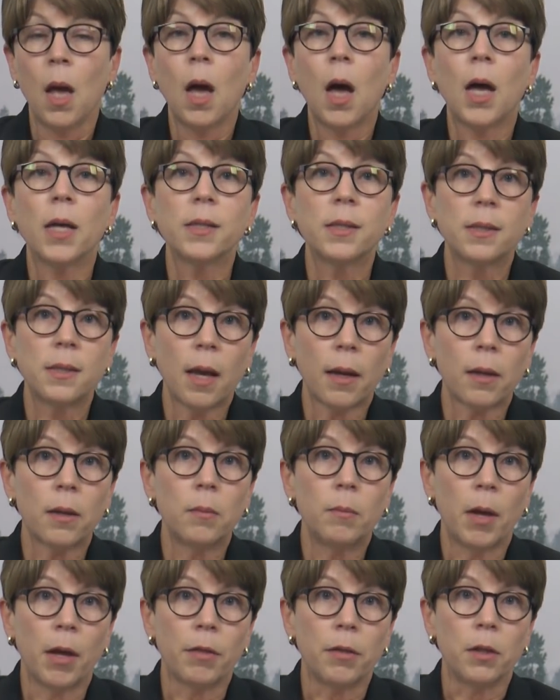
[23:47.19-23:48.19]
A
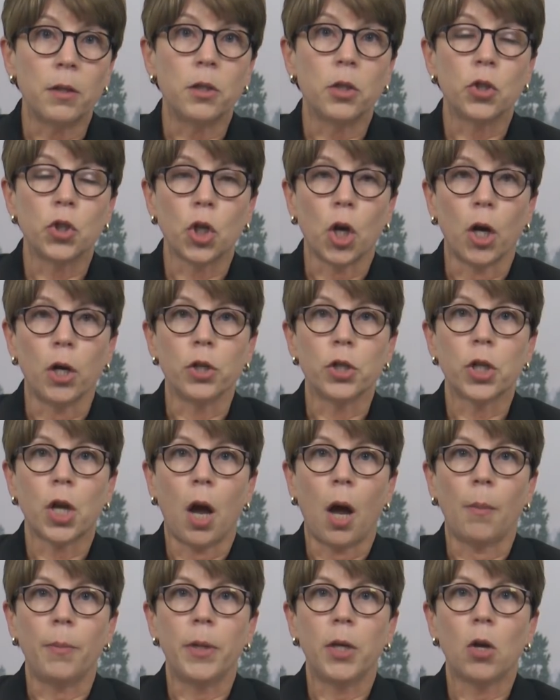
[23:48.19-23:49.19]
second method to charge
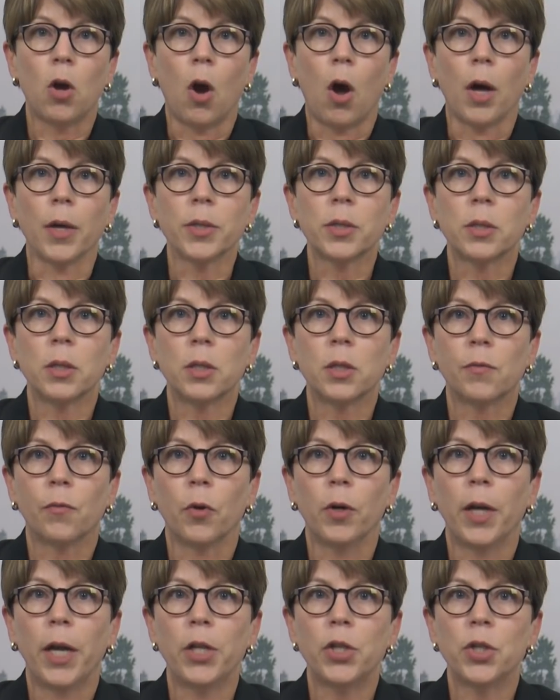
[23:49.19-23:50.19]
copy costs is
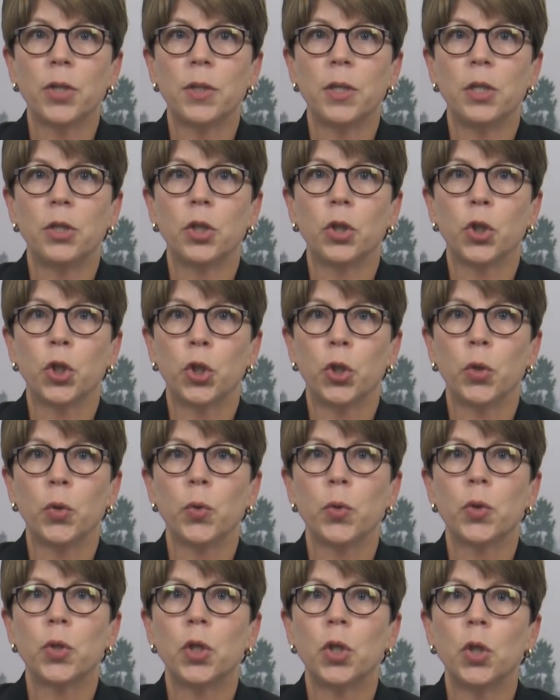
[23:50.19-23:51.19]
for an agency to
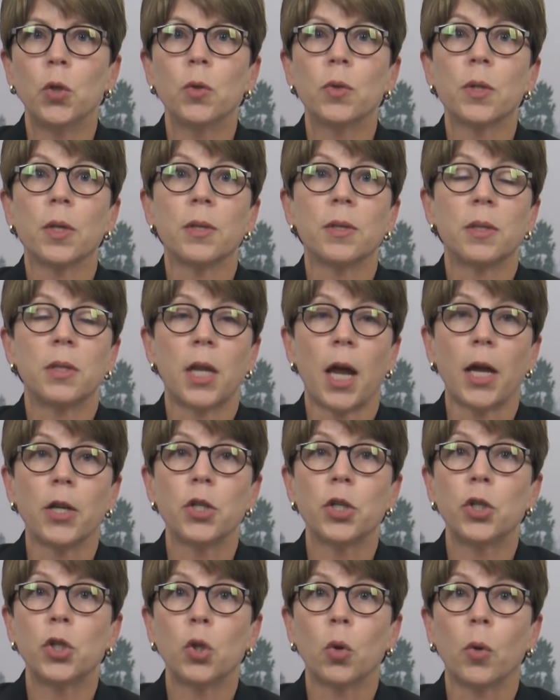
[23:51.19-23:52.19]
choose to use a
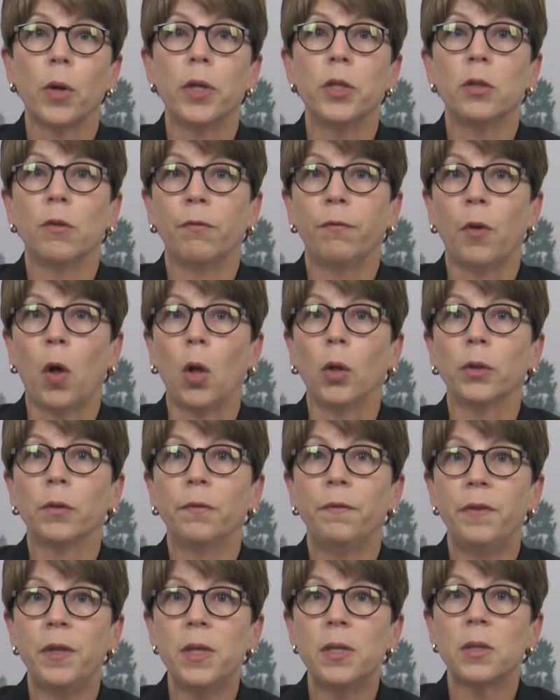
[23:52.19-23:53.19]
statutory default
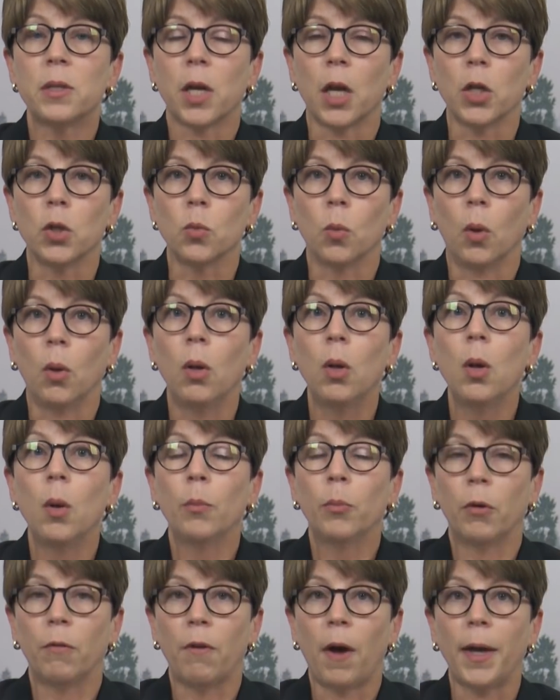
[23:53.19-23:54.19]
fee schedule
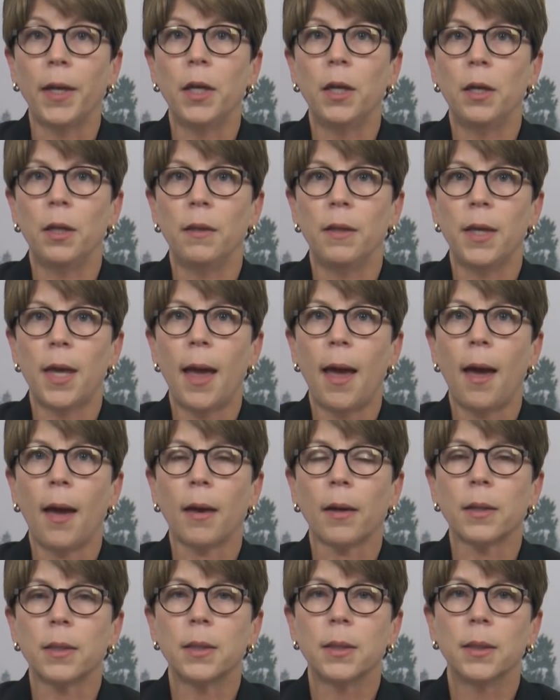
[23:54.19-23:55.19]
provided in the
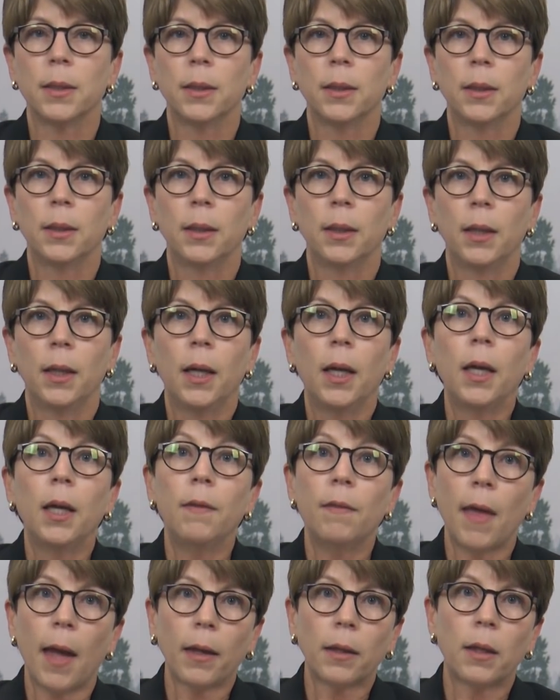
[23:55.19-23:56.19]
Act.
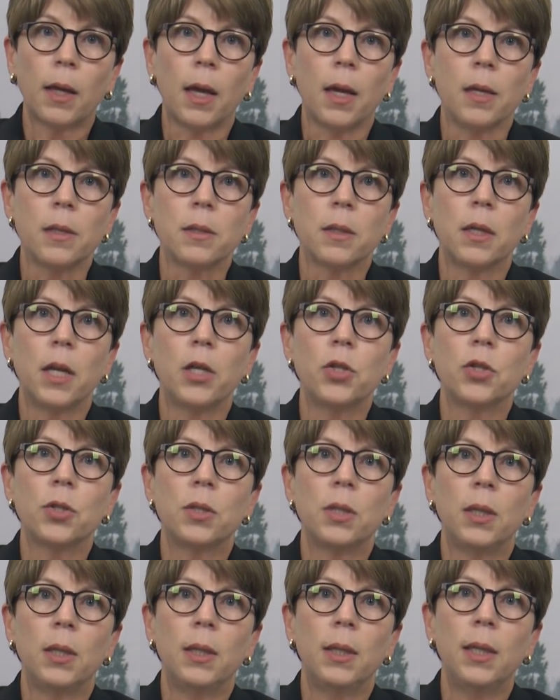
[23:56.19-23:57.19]
In that case, an
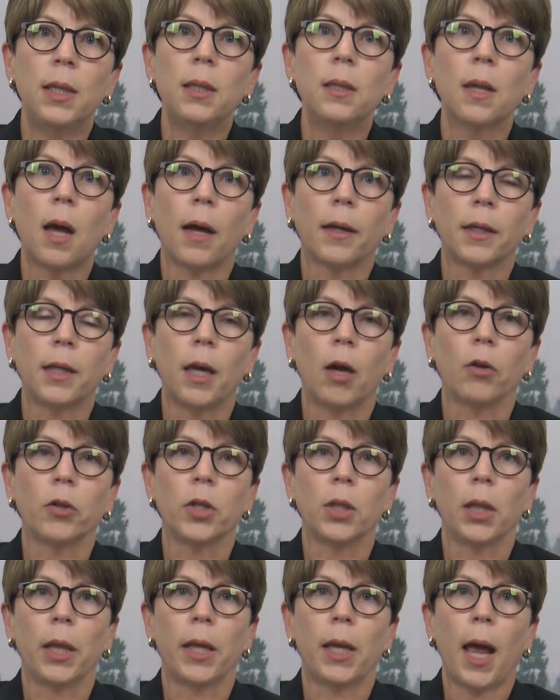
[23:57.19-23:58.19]
agency need not
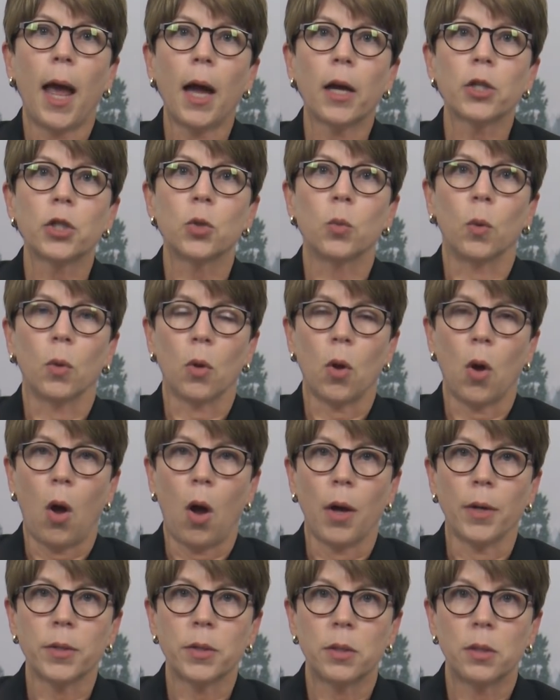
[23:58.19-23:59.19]
calculate actual
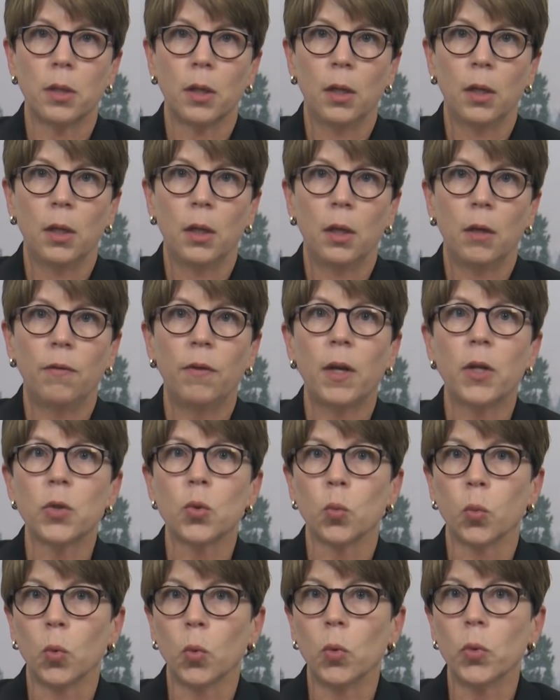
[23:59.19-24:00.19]
costs if it has
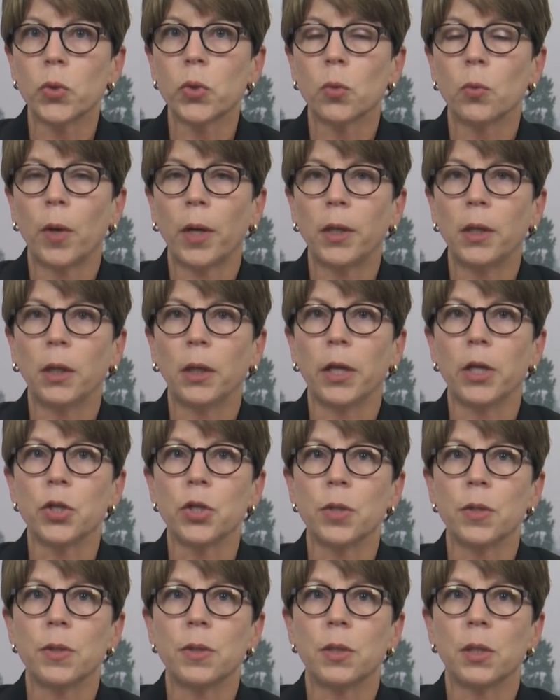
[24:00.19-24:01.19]
rules or
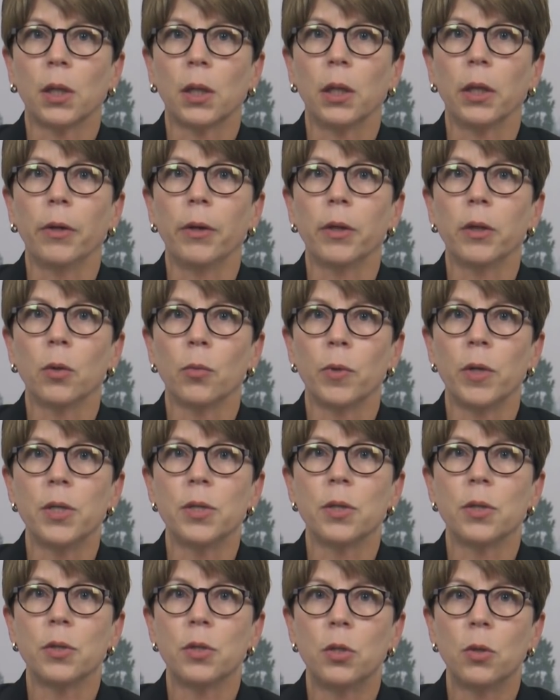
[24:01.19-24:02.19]
regulations declaring the
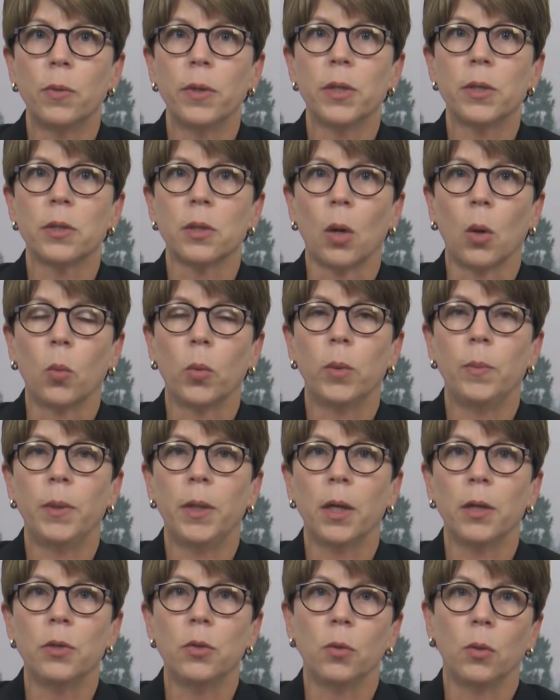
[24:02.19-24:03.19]
reasons doing so would be
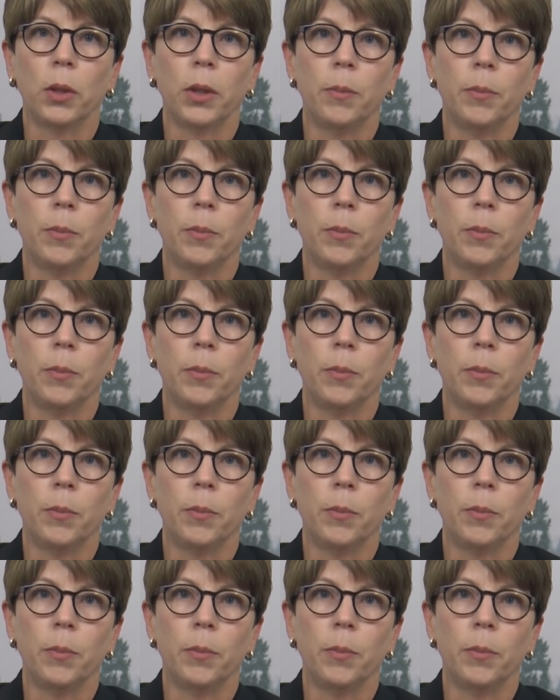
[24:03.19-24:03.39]
unduly